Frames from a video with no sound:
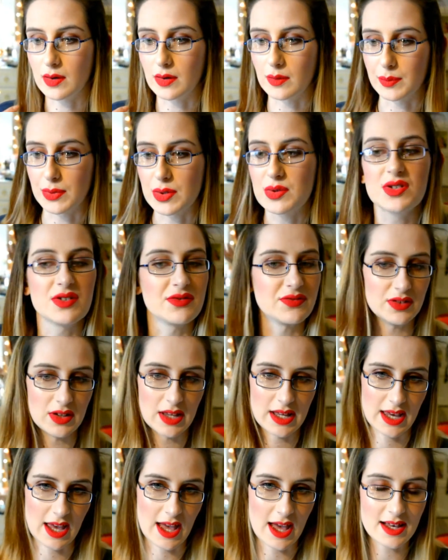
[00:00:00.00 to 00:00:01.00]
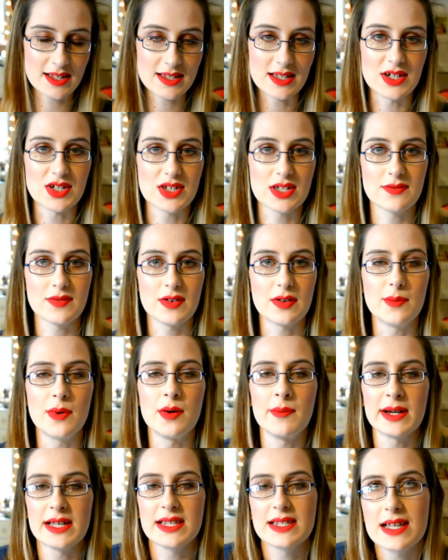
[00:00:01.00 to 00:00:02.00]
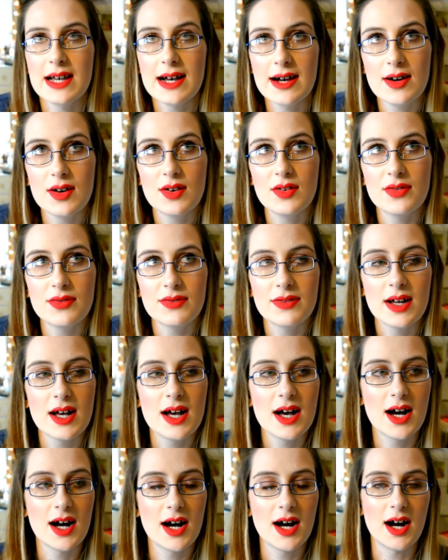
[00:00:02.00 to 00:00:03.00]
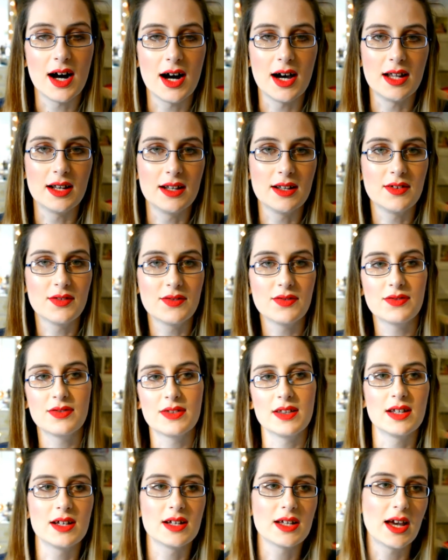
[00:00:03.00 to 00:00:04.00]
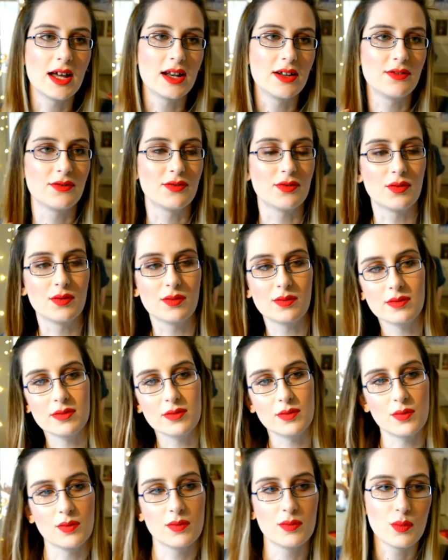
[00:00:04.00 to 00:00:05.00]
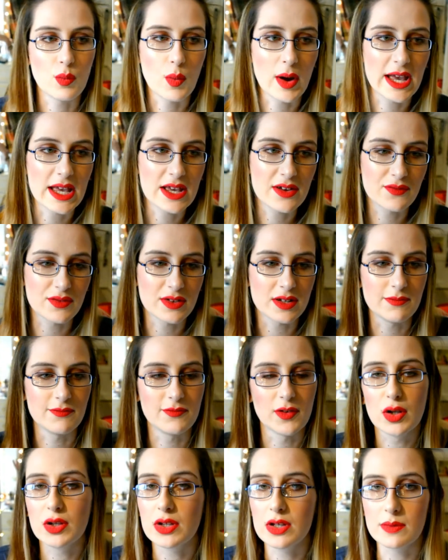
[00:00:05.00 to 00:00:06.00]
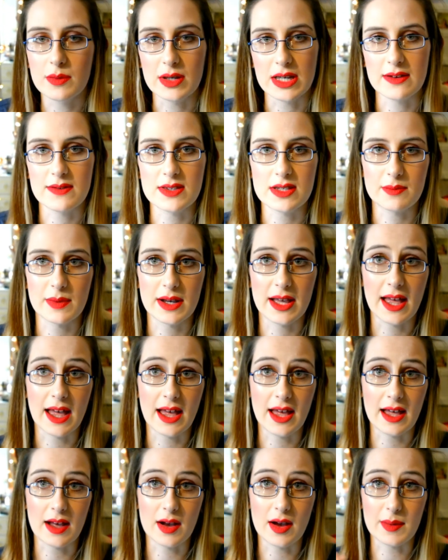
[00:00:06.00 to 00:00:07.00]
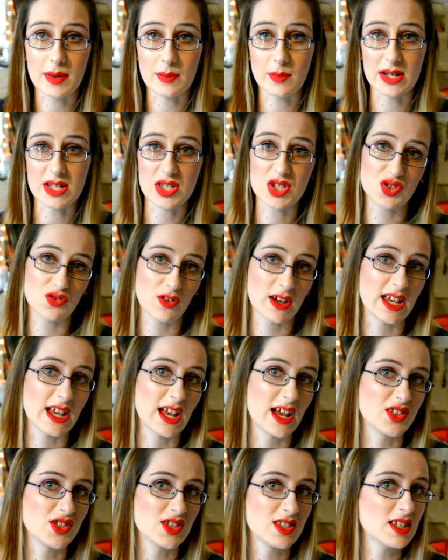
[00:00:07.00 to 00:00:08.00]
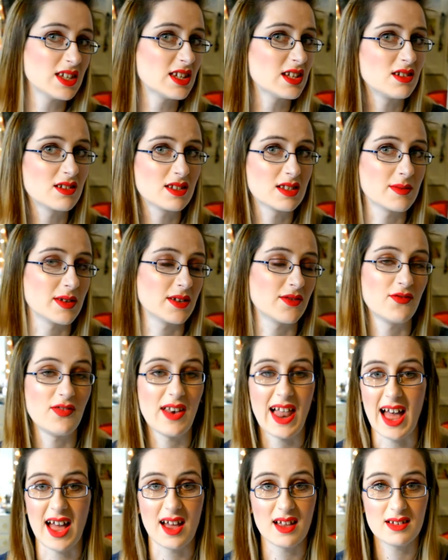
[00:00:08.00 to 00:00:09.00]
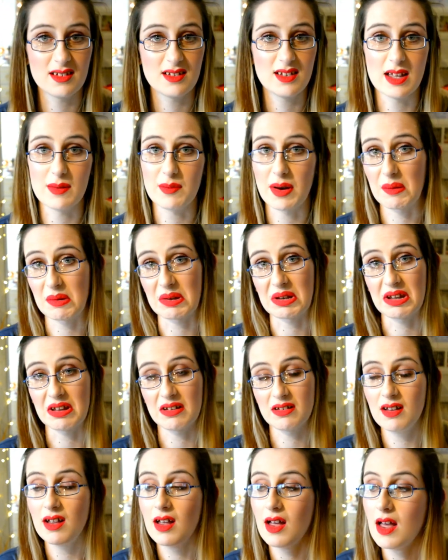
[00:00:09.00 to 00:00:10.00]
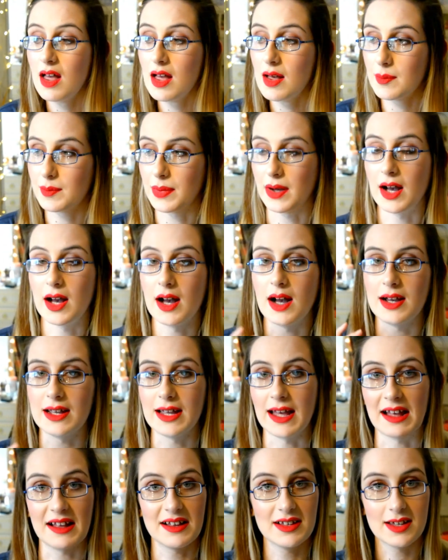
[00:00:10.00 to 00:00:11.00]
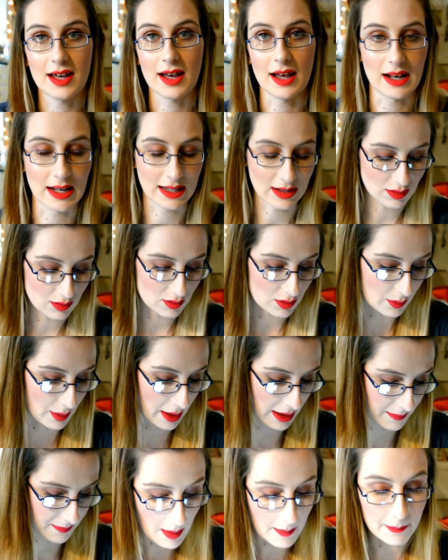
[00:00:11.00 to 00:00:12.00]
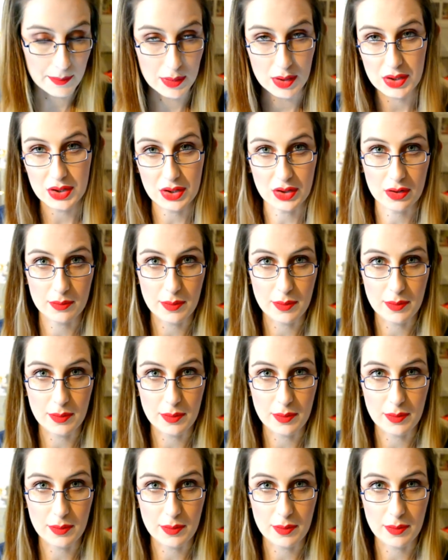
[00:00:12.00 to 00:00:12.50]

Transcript: beautiful, I guess. I just feel more myself. I love the kind of wave and volume it gives to my hair. I mean, when it's straight, I just think it looks a bit flat, in my opinion. But yeah, curly, all the way. Bun or